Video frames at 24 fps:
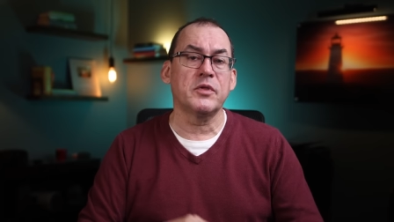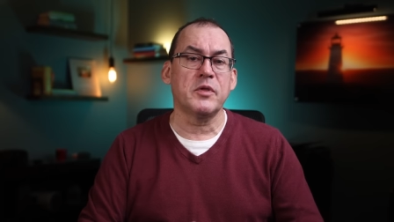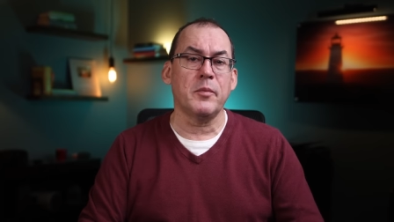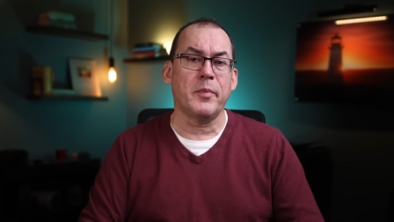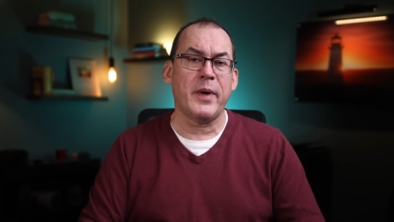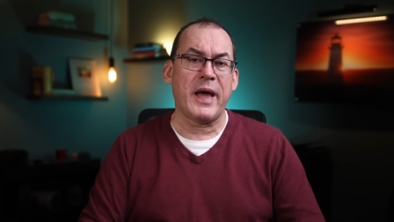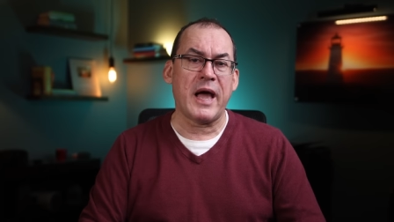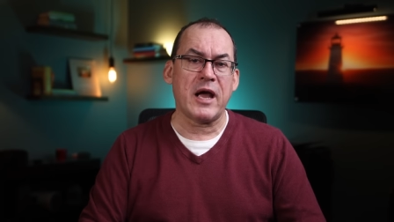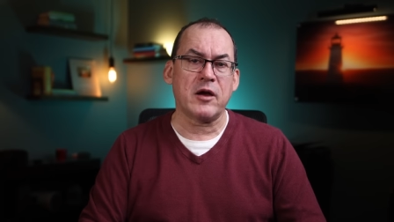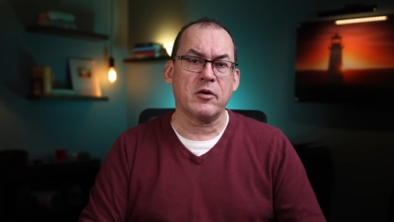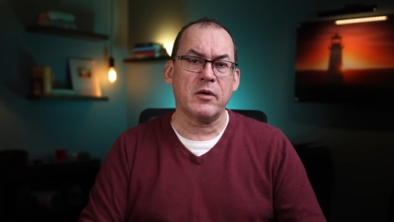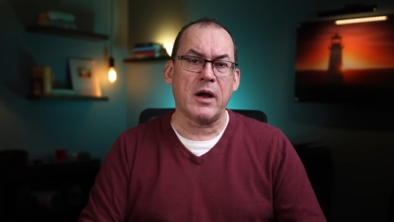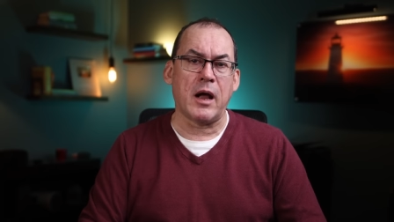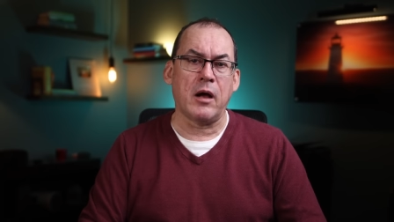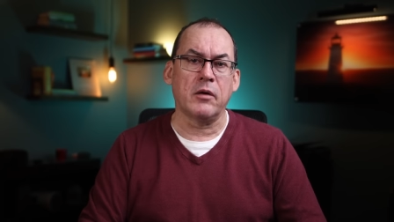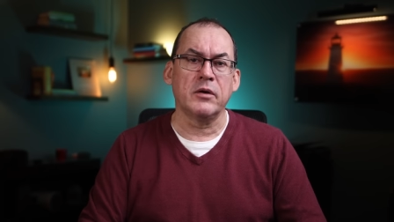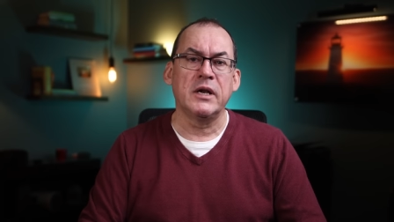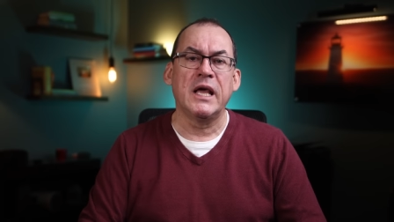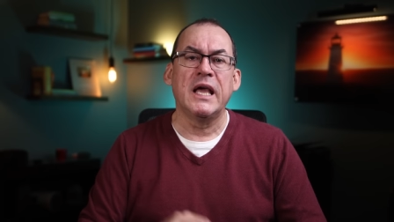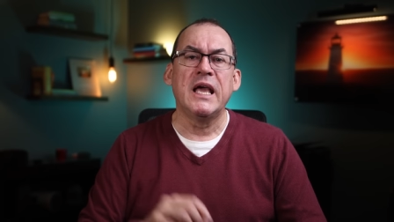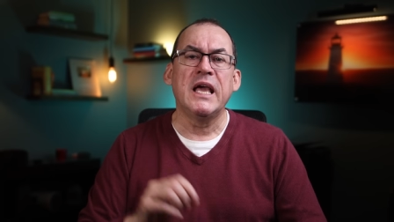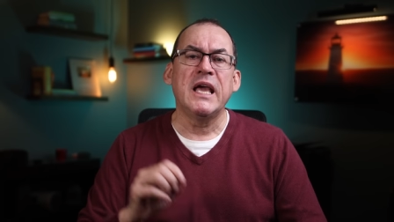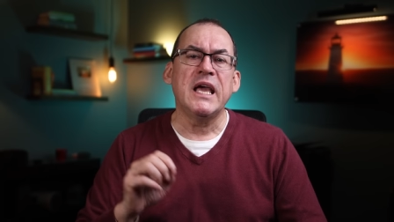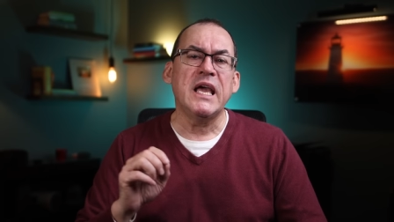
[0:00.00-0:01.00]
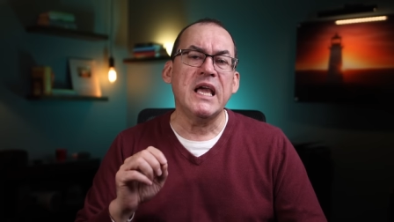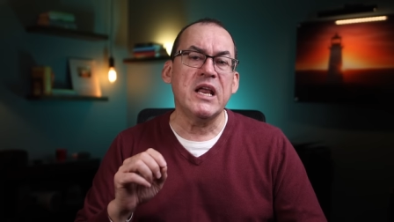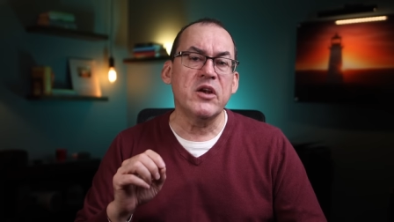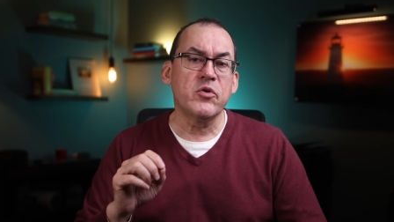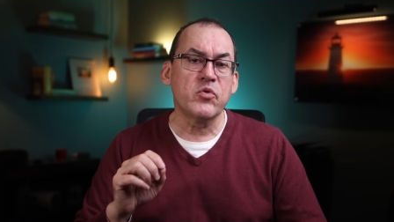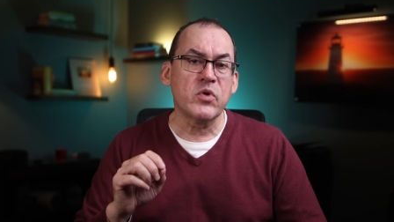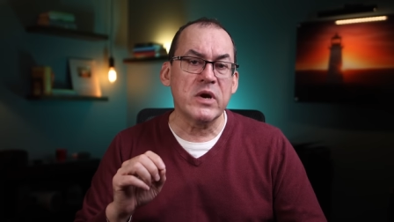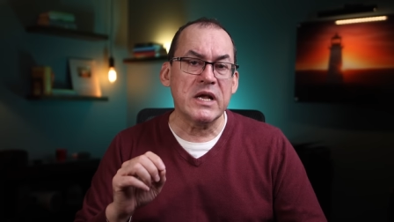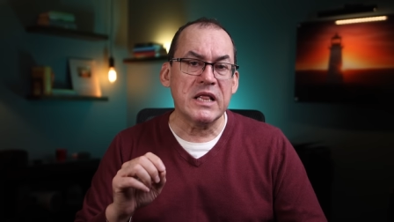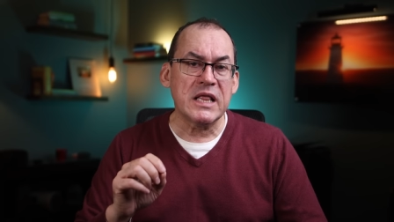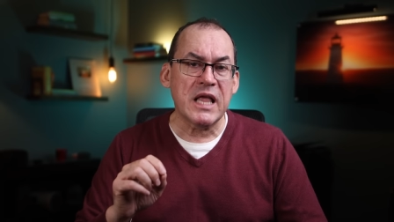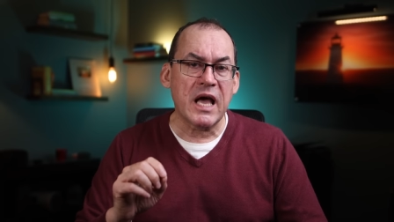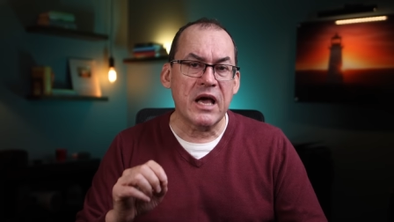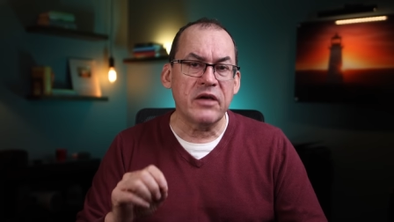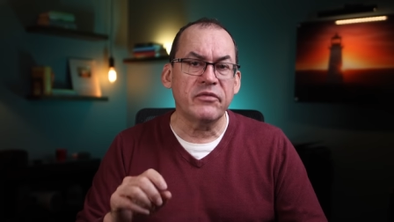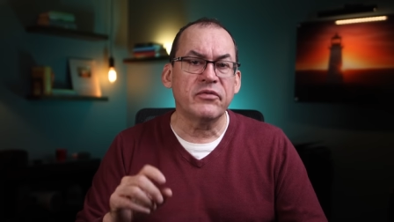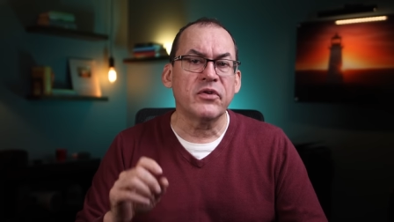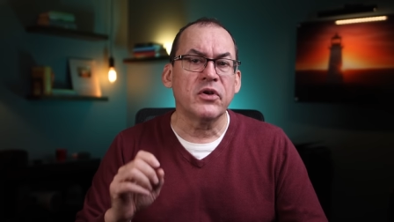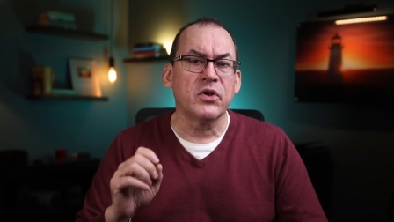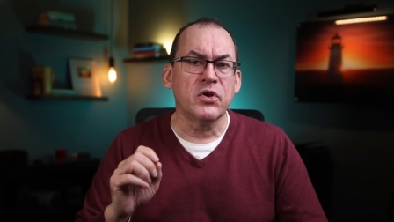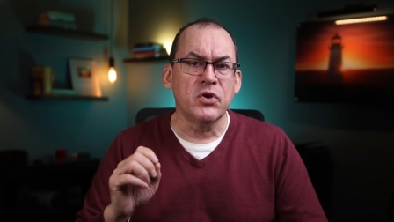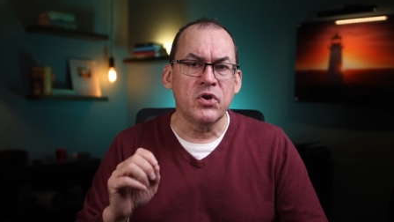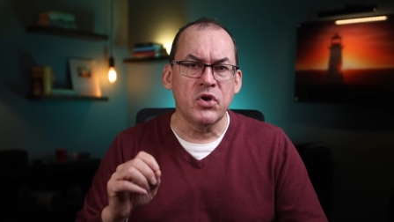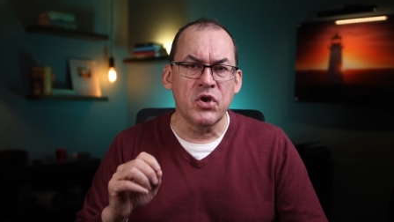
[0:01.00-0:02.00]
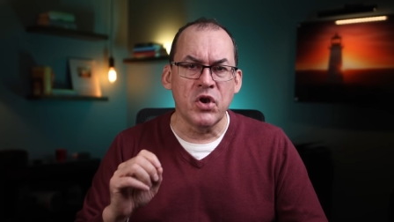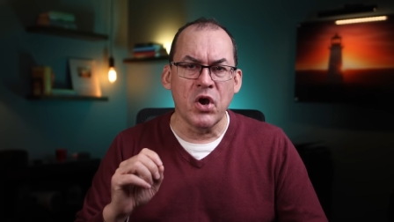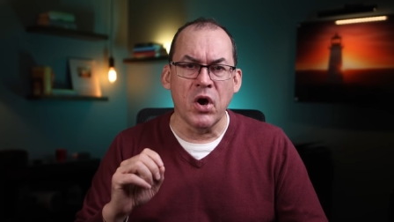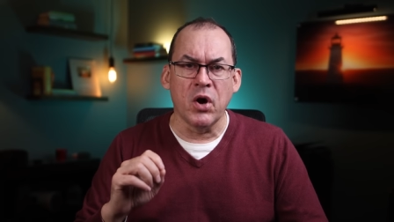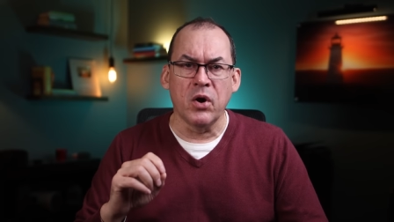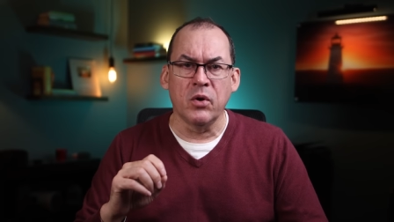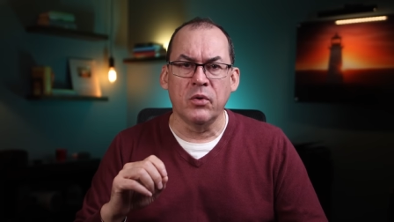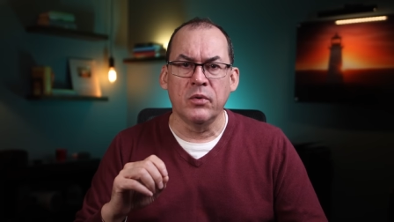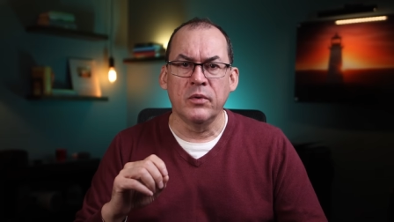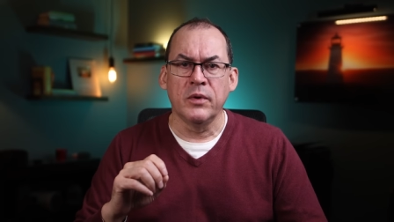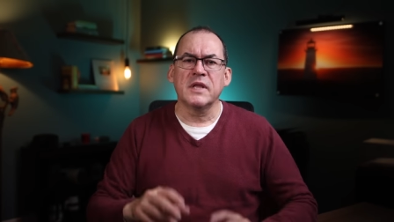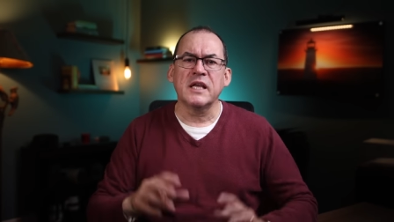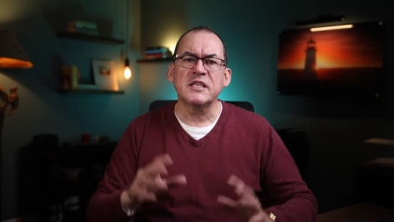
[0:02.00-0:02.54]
with the background? In real life, no.